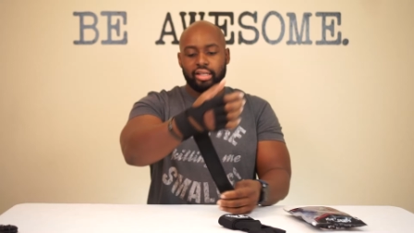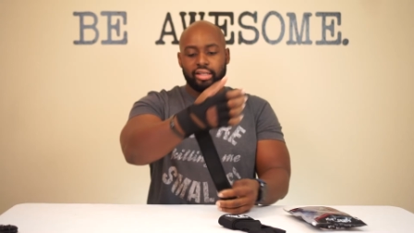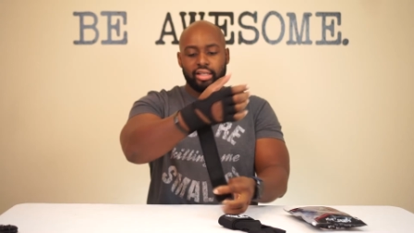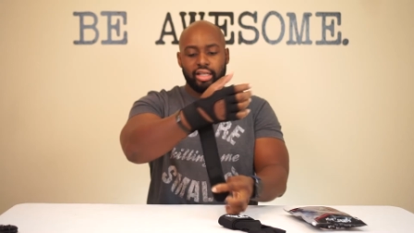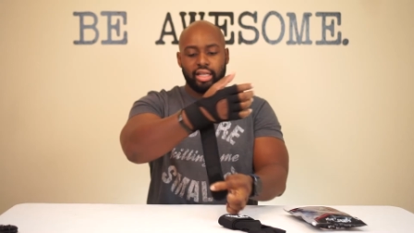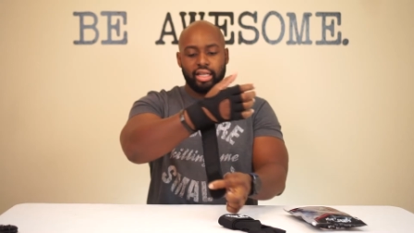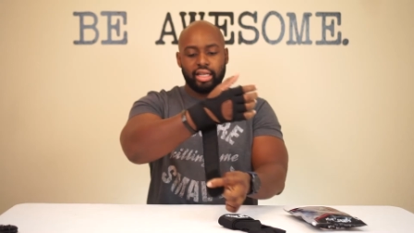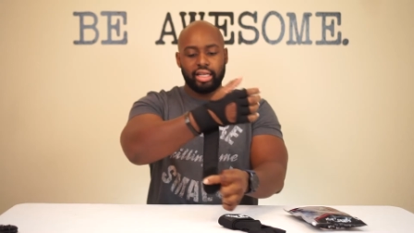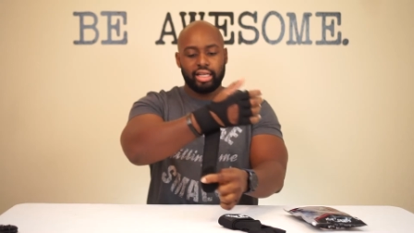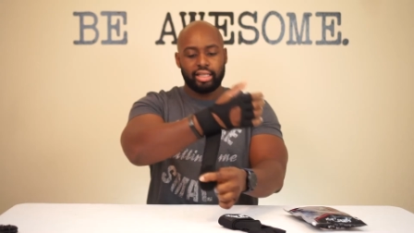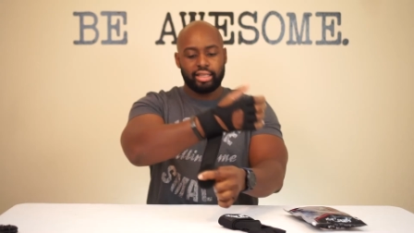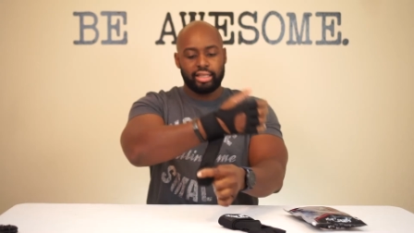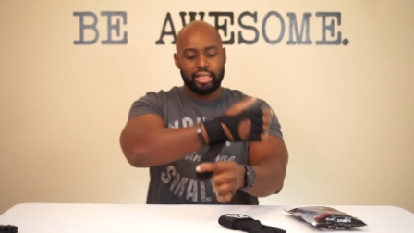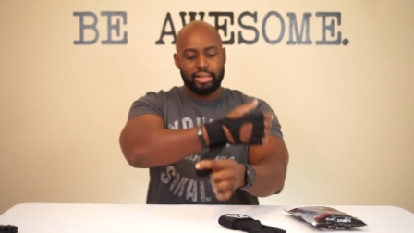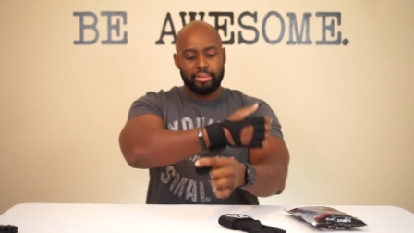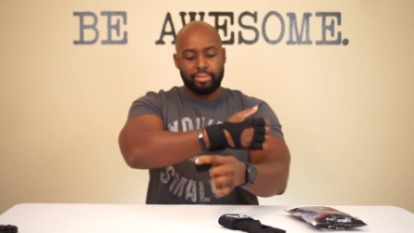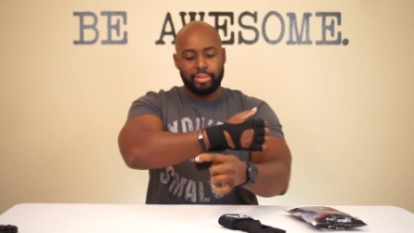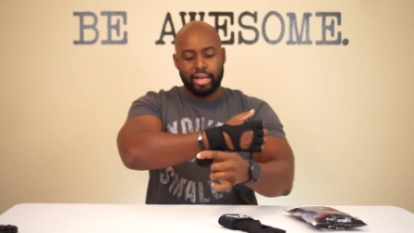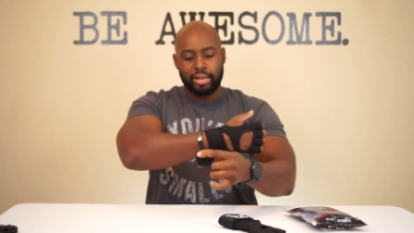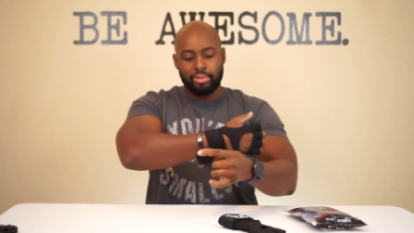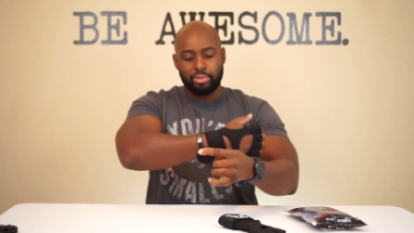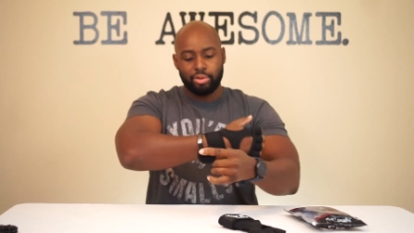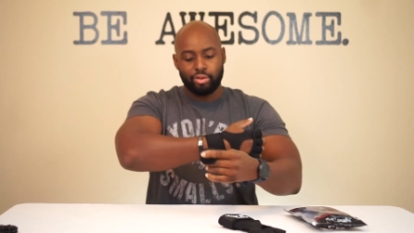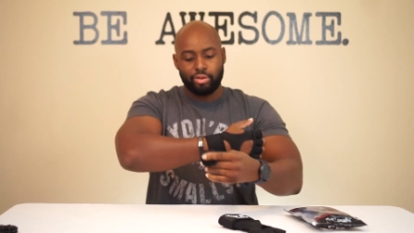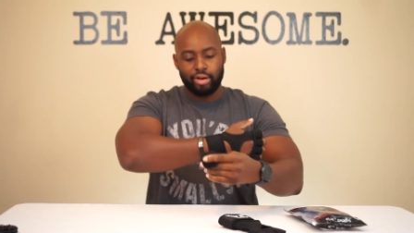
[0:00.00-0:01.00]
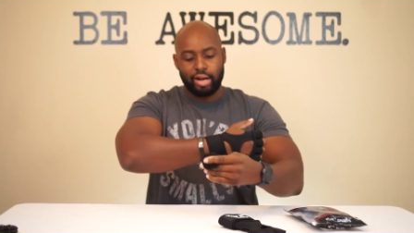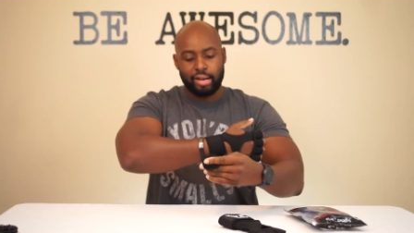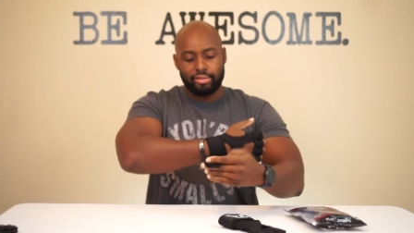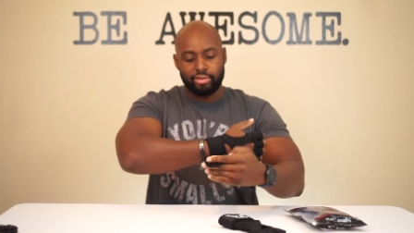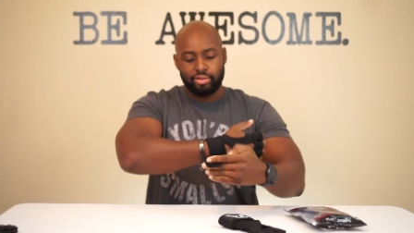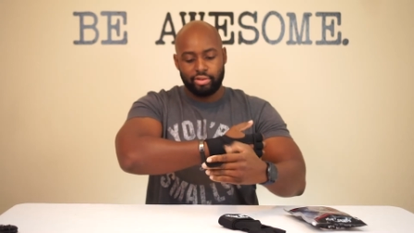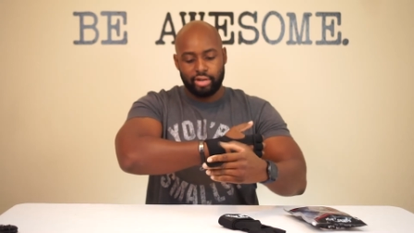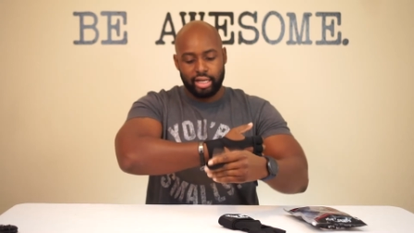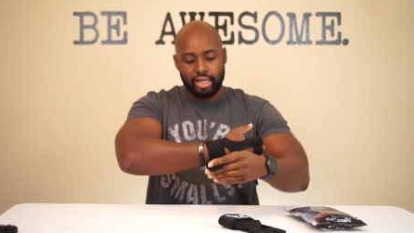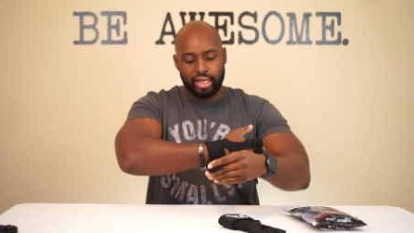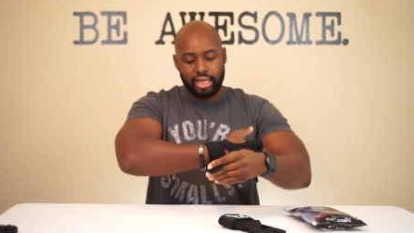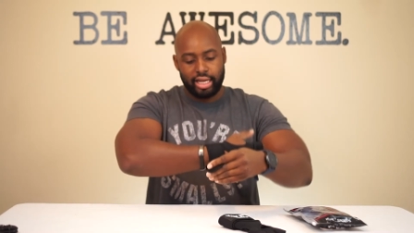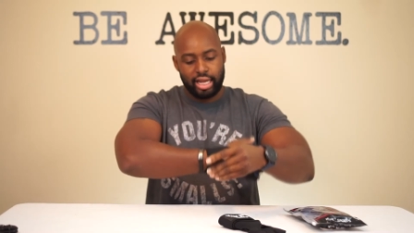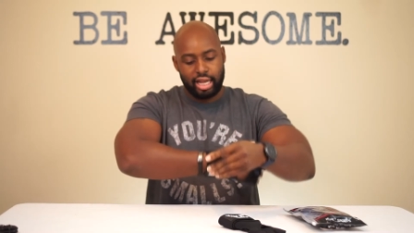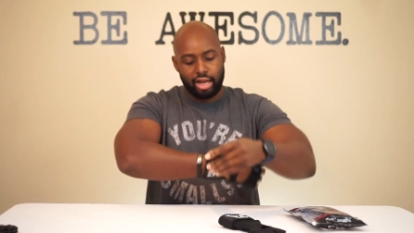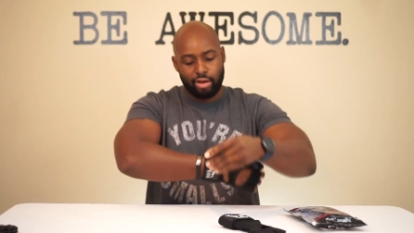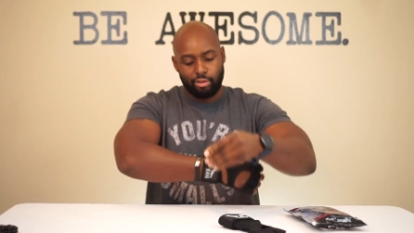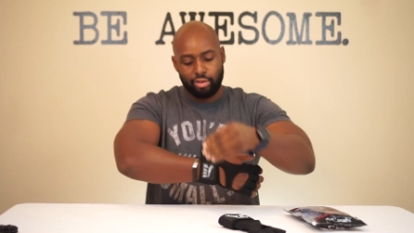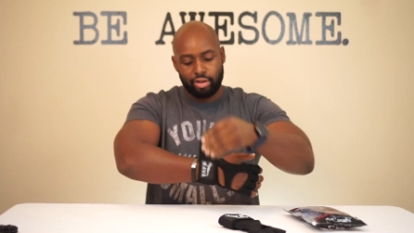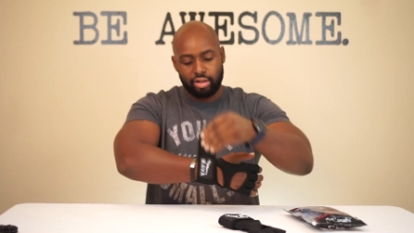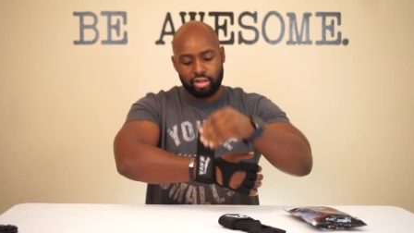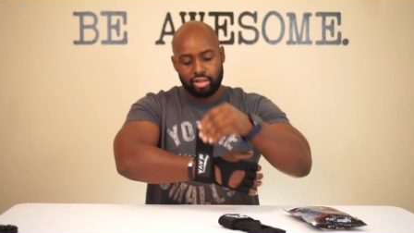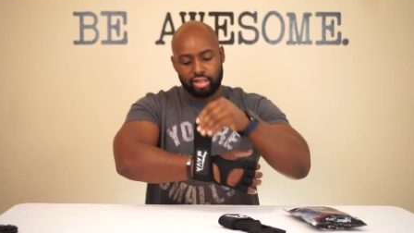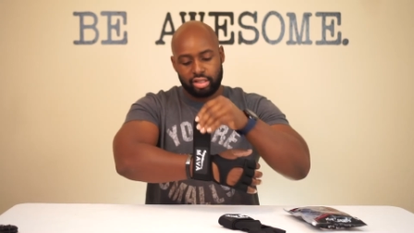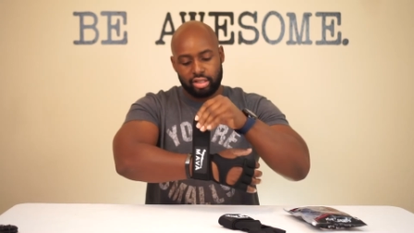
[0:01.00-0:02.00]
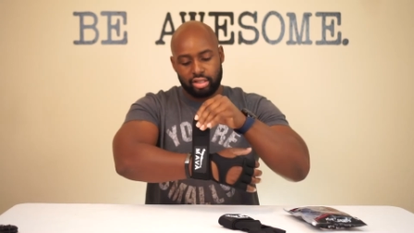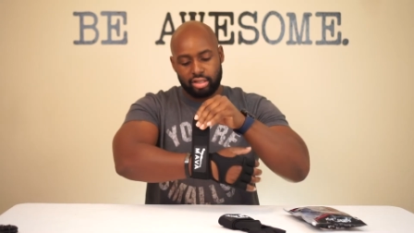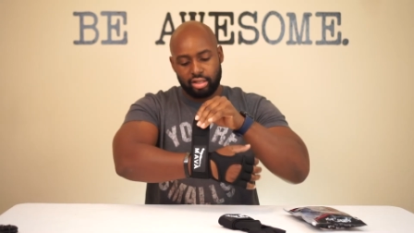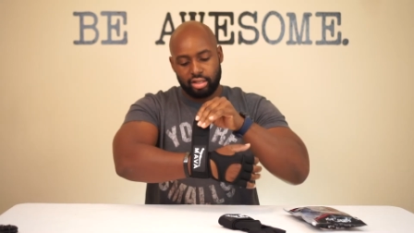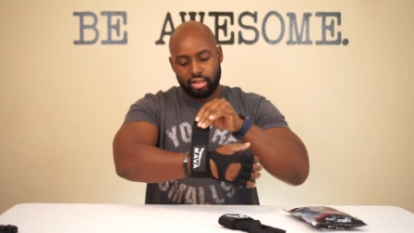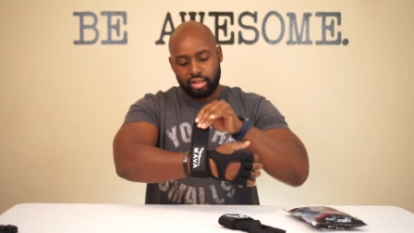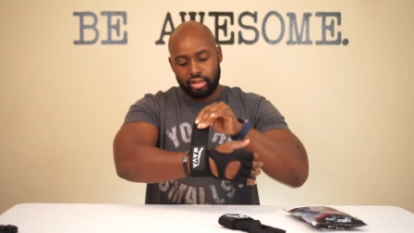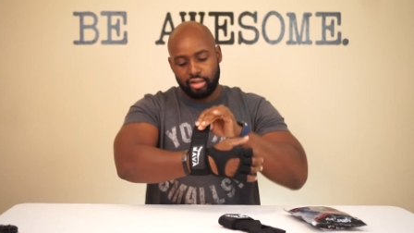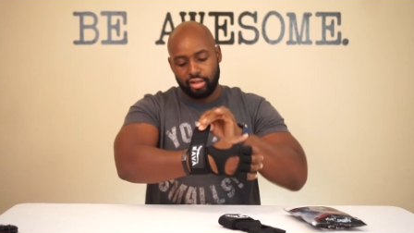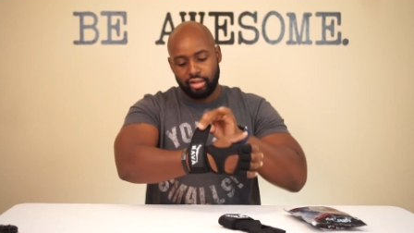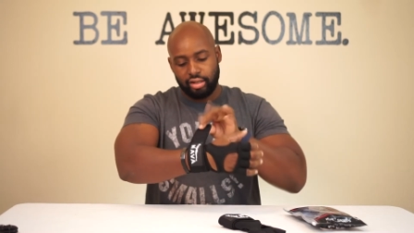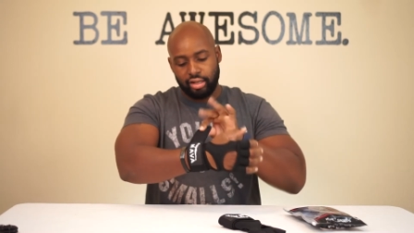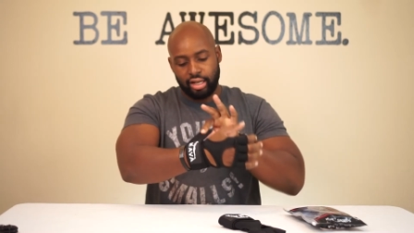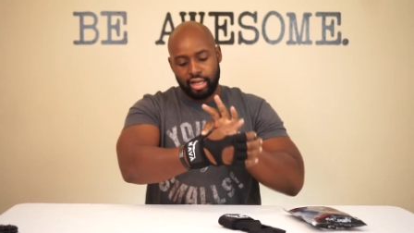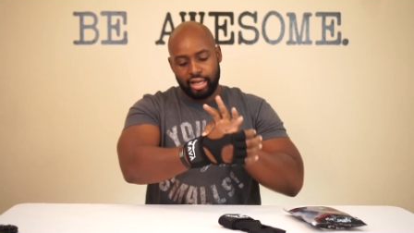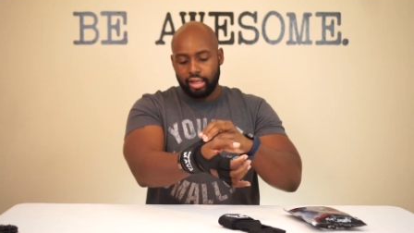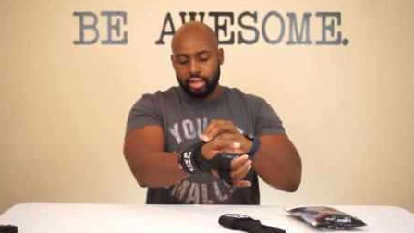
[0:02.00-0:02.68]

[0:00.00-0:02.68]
You get that bad boy wrapped around your hand real snug,